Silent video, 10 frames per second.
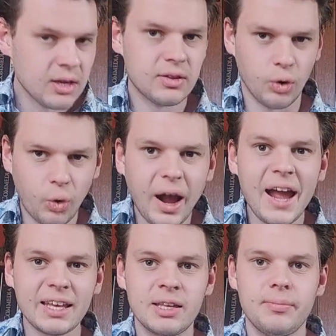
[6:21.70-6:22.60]
the
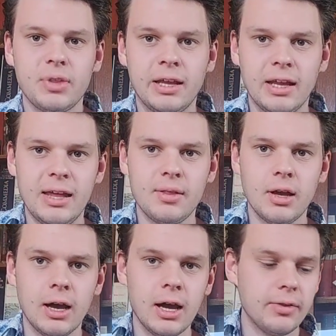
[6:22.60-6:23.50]
whack, and then
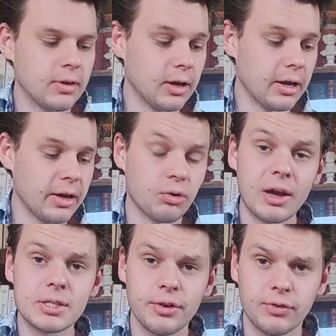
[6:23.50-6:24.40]
the
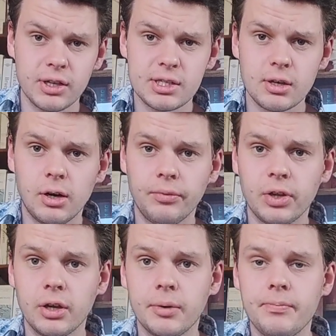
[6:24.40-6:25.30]
aggressiveness on
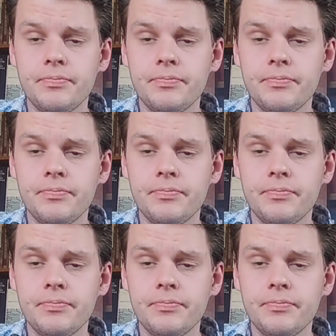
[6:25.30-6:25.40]
the